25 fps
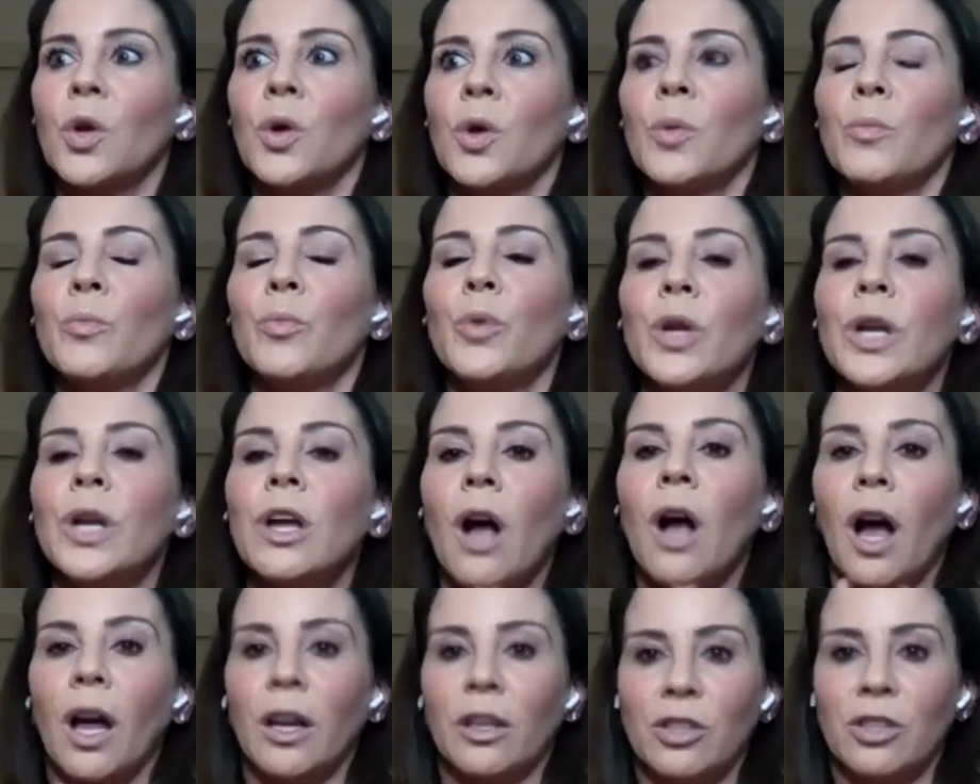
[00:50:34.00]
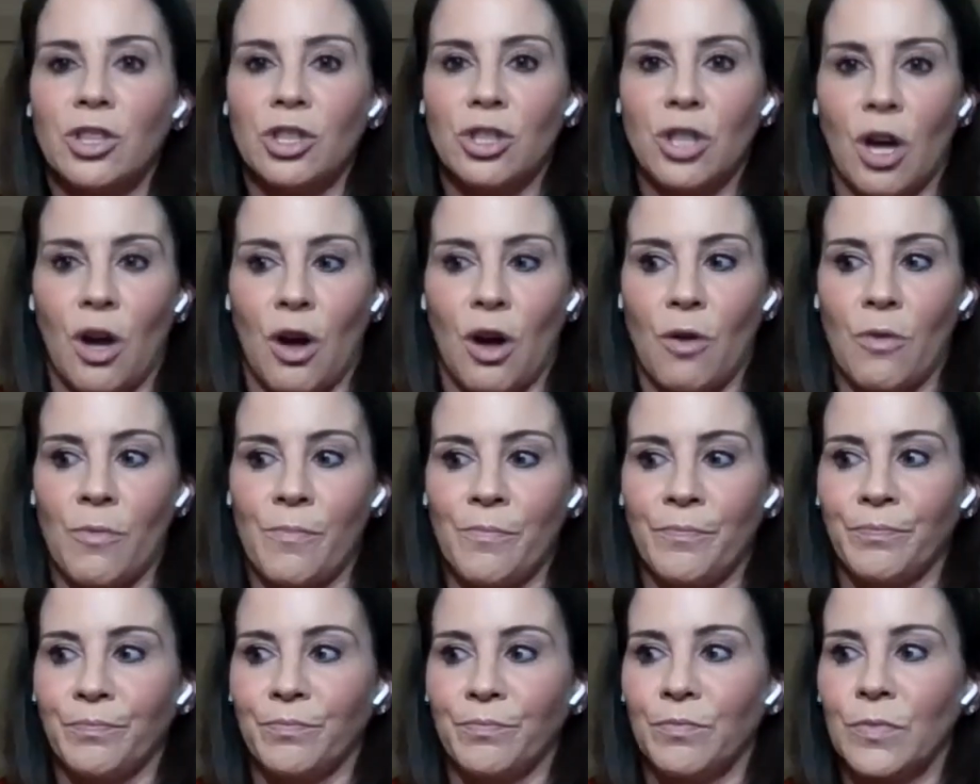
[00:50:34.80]
Putting on a show
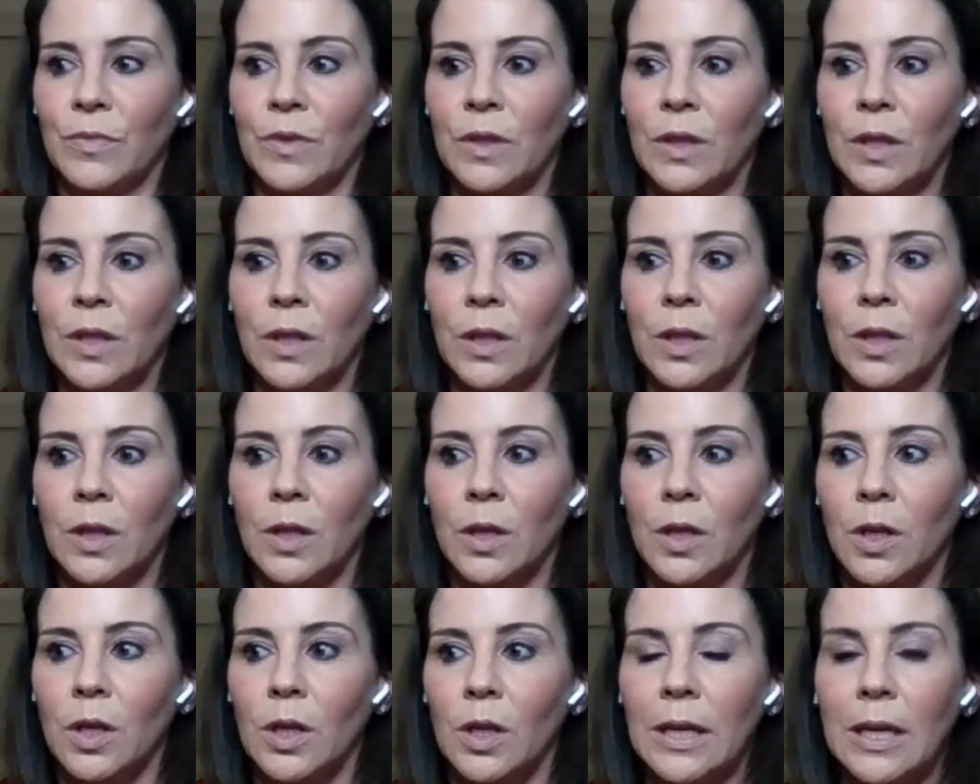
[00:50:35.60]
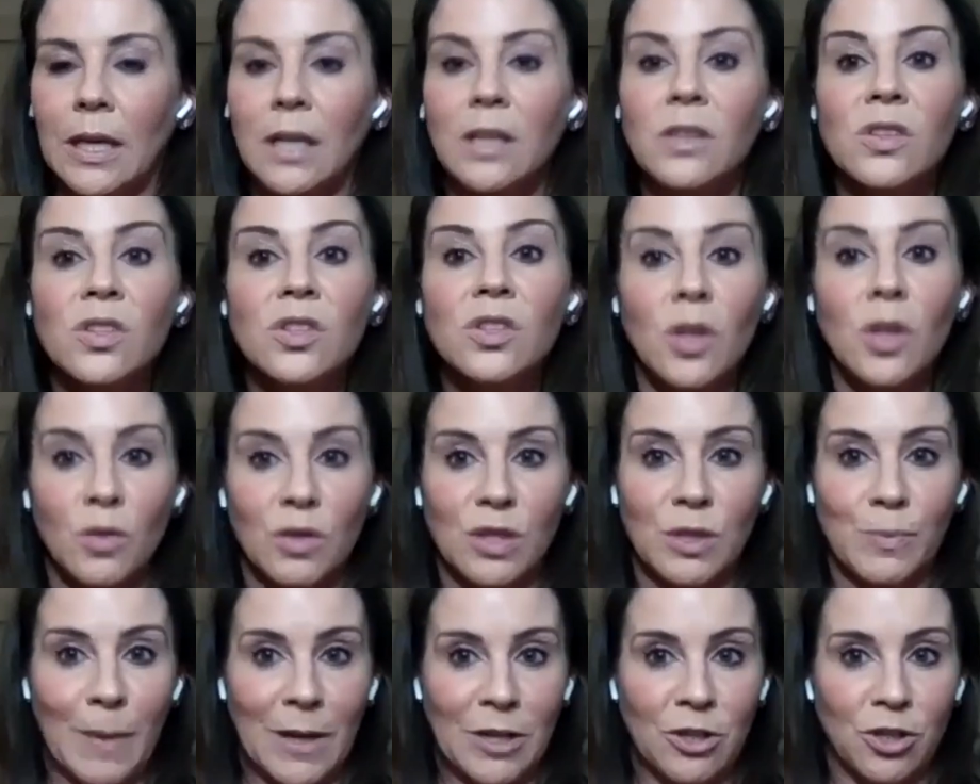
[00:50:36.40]
is so
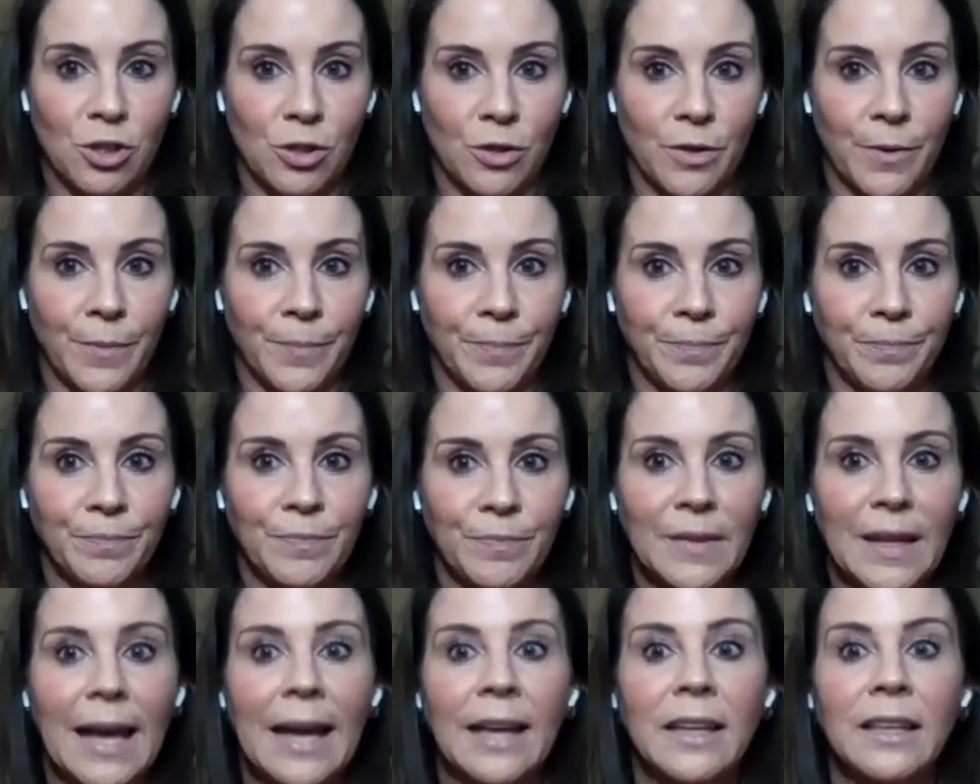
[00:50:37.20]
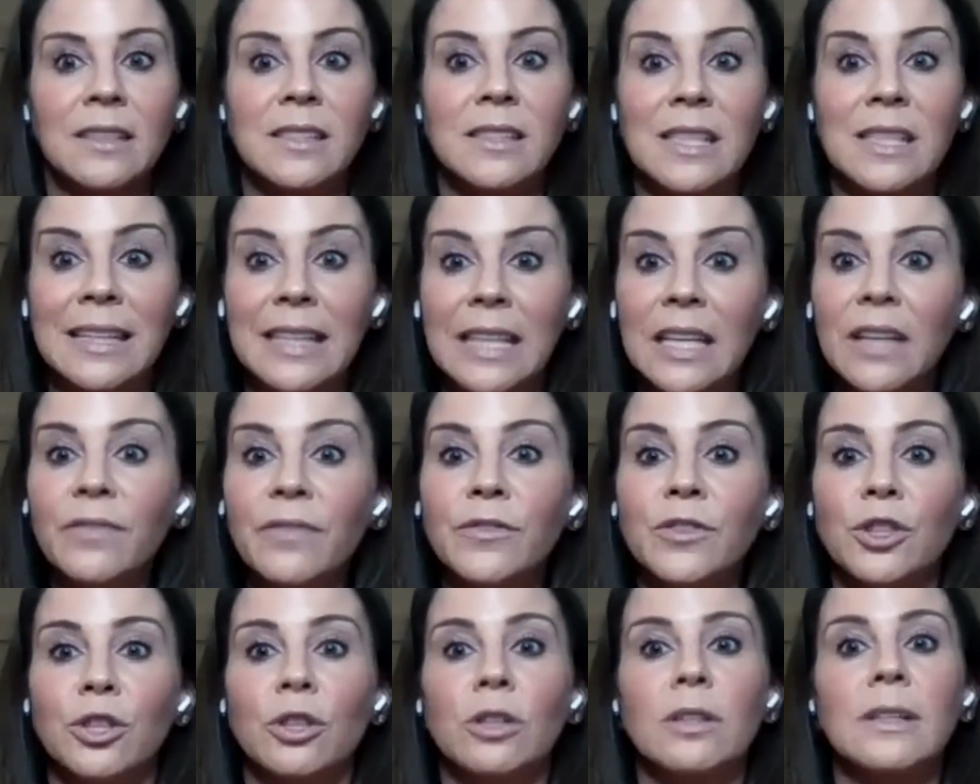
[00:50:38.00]
special, and it's a
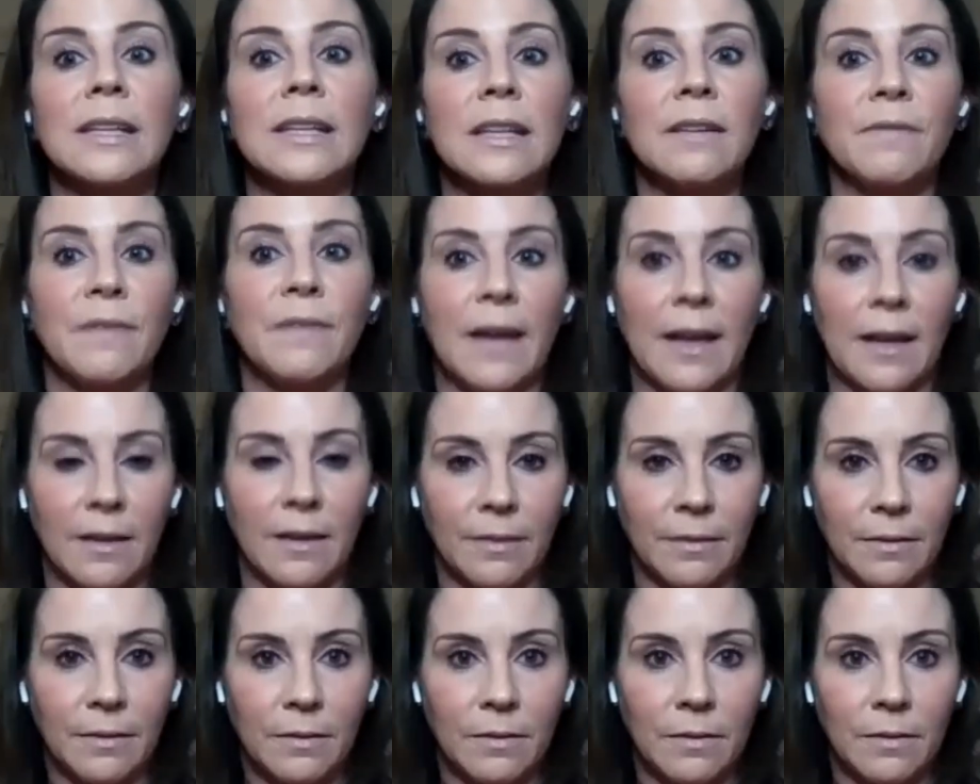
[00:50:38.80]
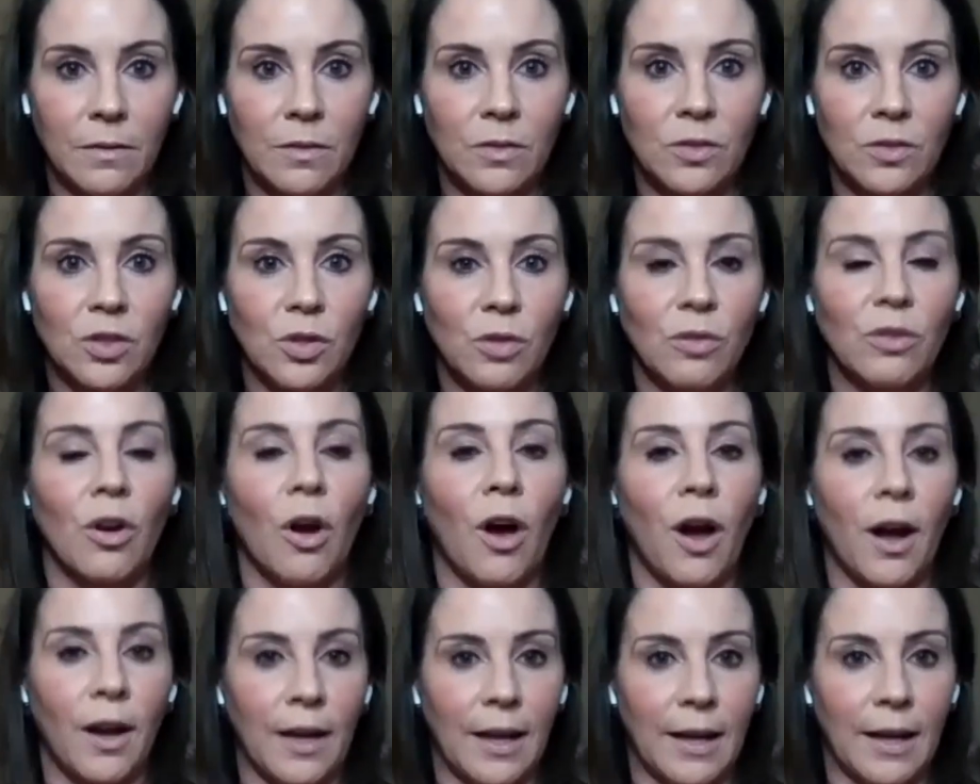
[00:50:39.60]
gift you're giving to the
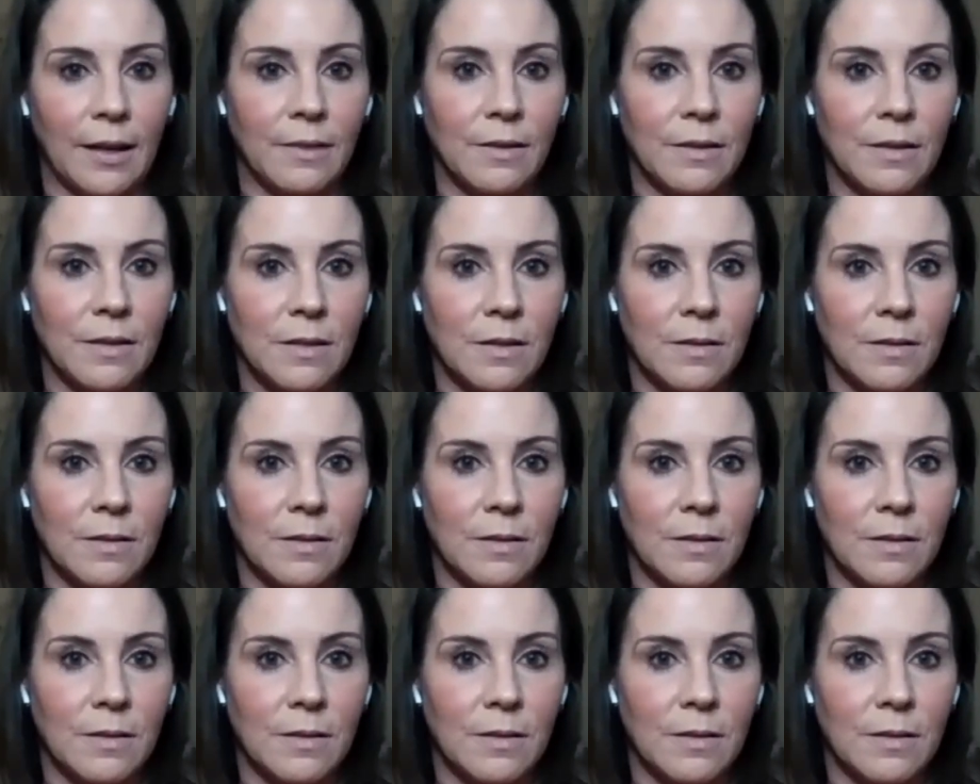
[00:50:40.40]
audience.